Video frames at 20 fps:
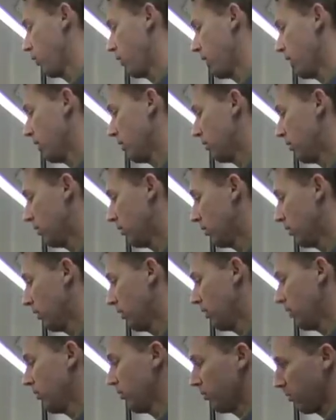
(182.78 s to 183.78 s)
well
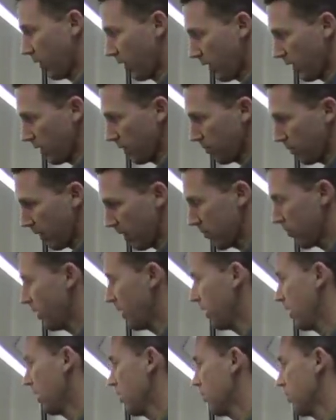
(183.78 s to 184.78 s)
by
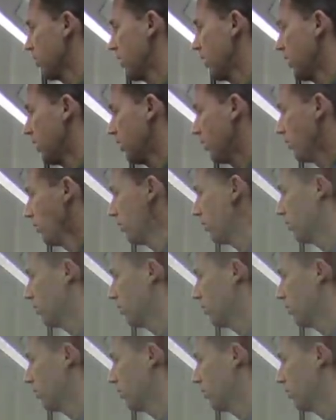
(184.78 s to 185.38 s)
pipetting up and down.